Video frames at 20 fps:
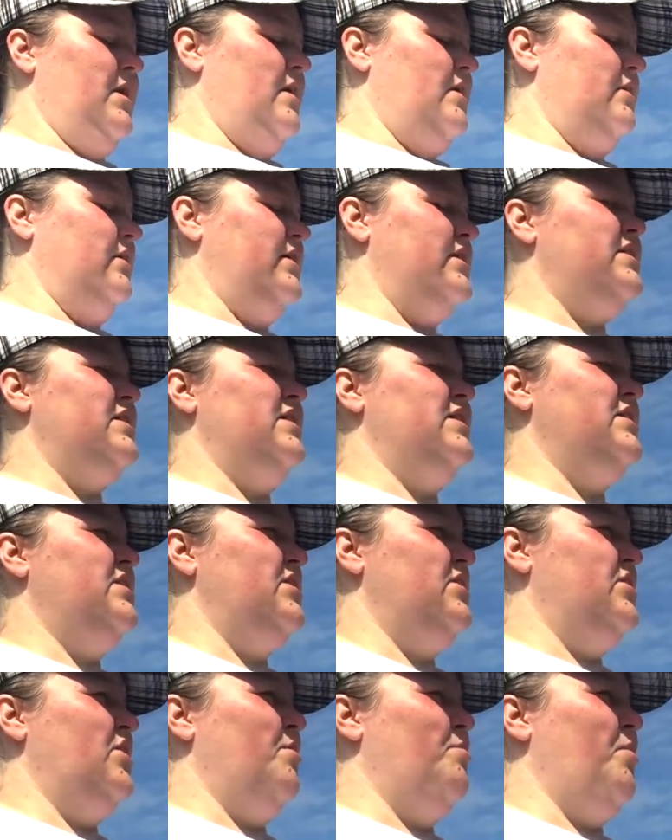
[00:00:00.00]
listening
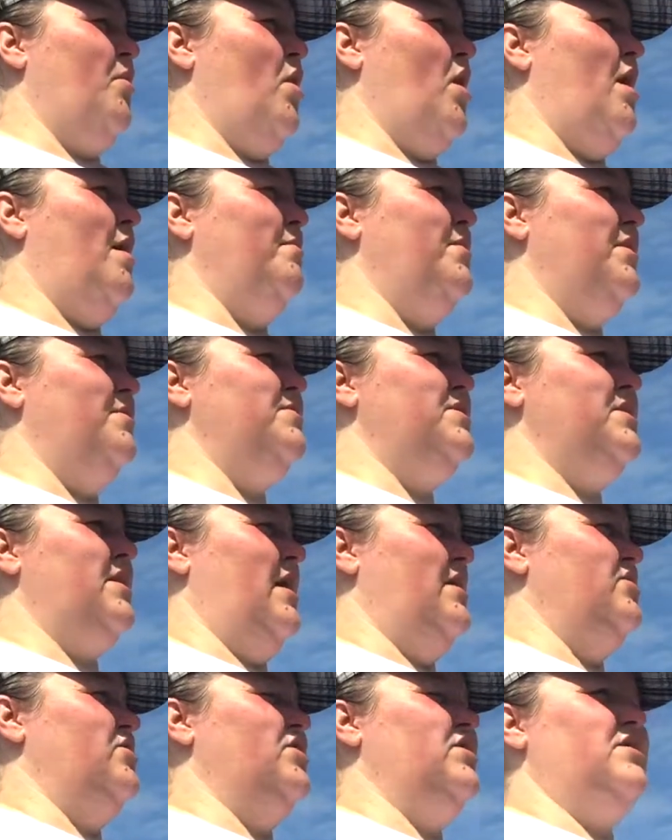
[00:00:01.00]
to their problems.
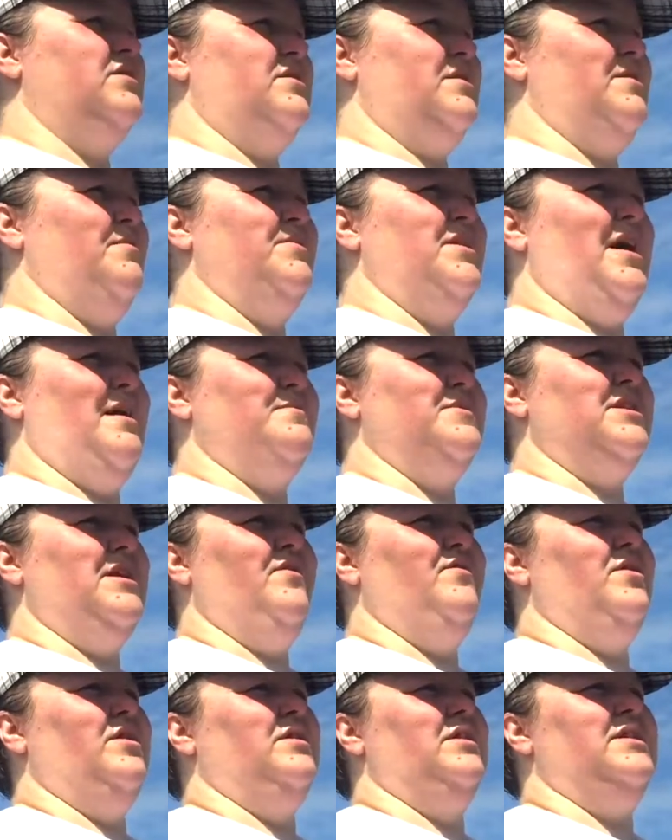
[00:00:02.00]
Just sometimes
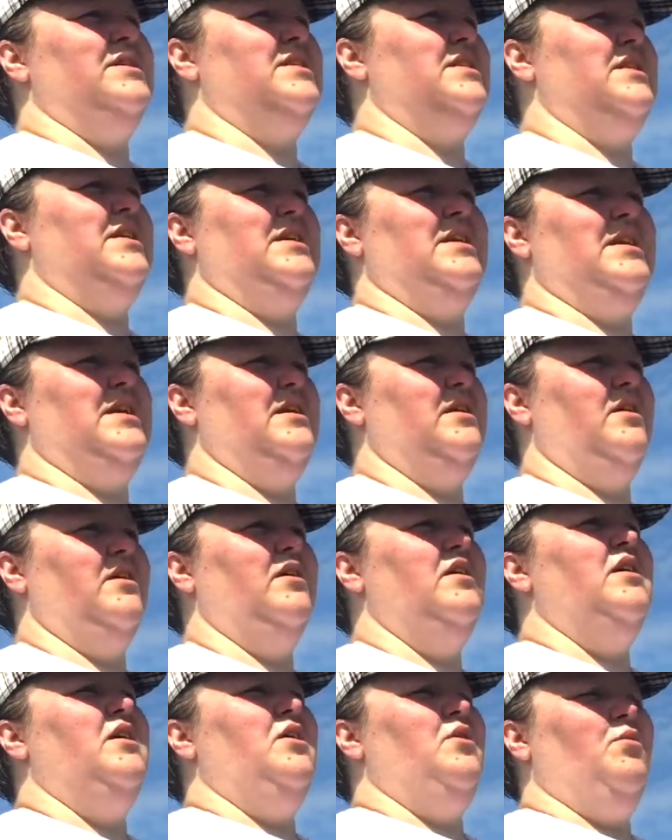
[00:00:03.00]
giving a listening ear
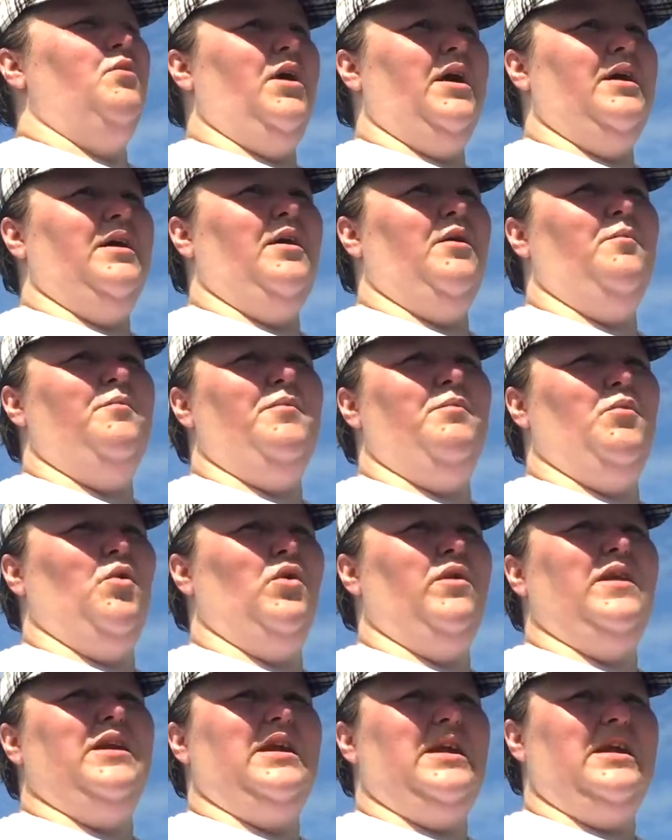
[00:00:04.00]
will help
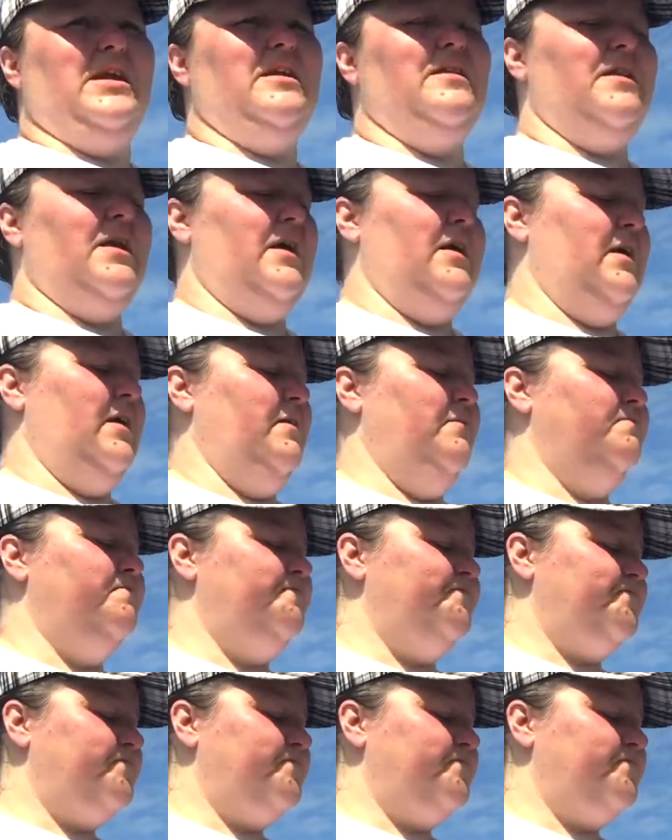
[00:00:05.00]
more than anything.